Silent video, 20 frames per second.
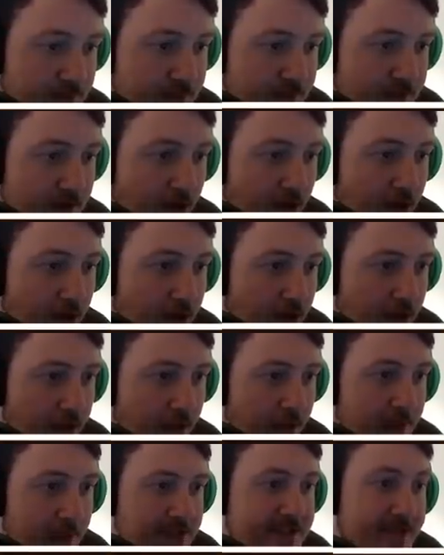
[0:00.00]
Oh,
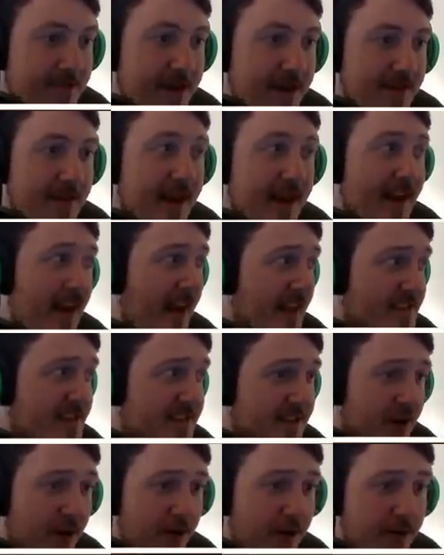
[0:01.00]
almost didn't make that. Let's
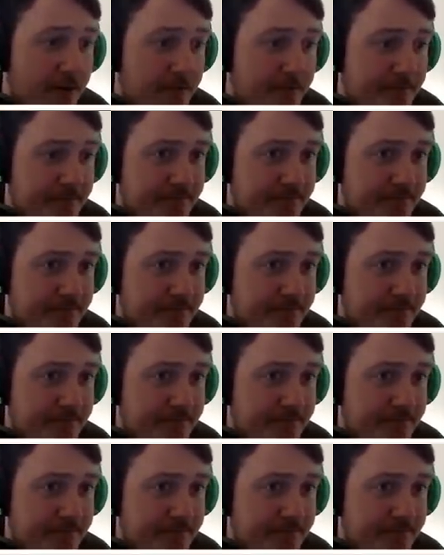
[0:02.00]
go.